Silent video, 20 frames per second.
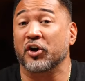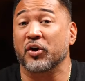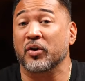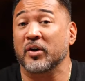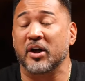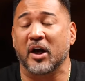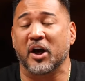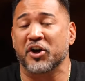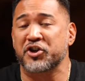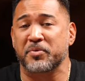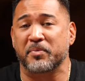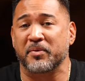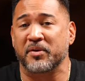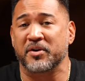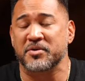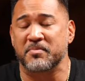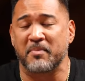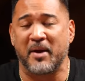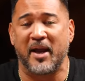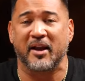early
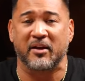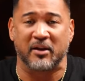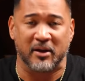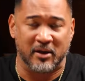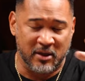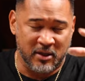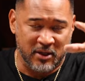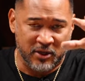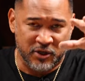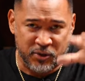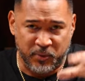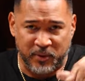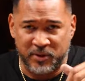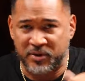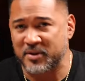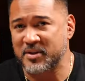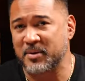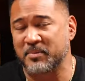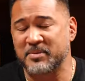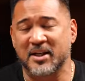entrepreneurs make? So we
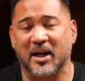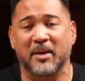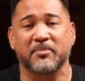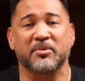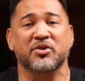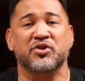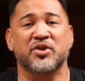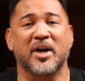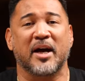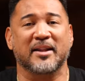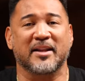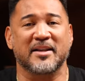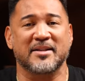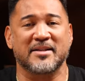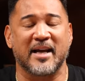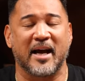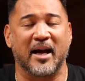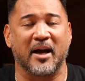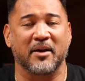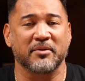took some time to jot these
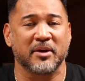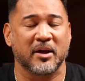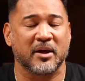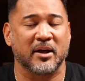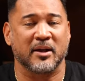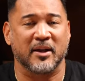down.